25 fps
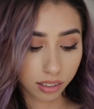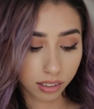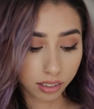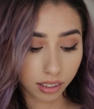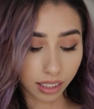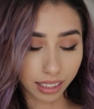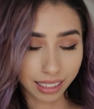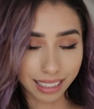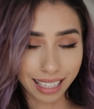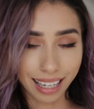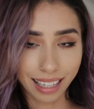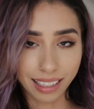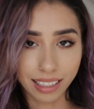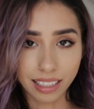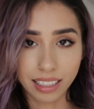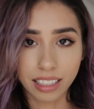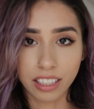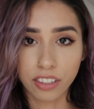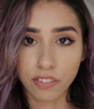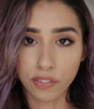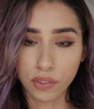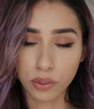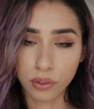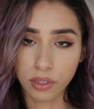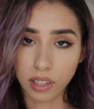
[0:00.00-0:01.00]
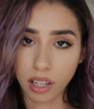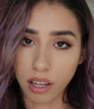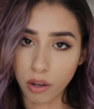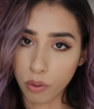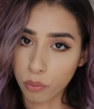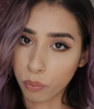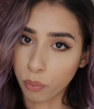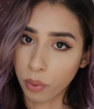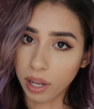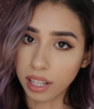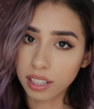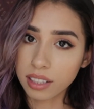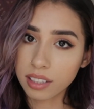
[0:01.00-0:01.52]
like, kind of give you that
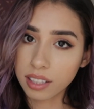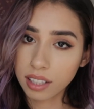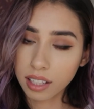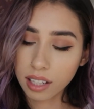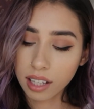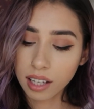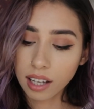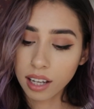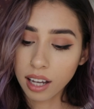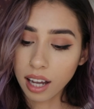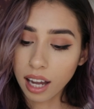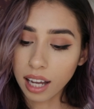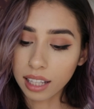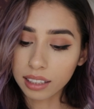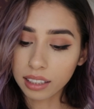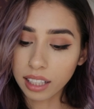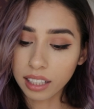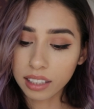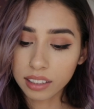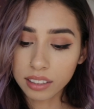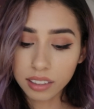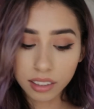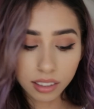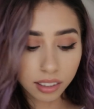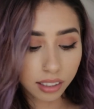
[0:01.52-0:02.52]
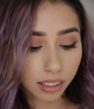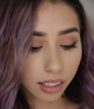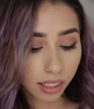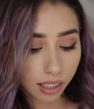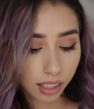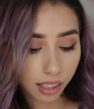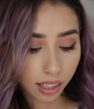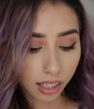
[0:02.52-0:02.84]
wet highlight look.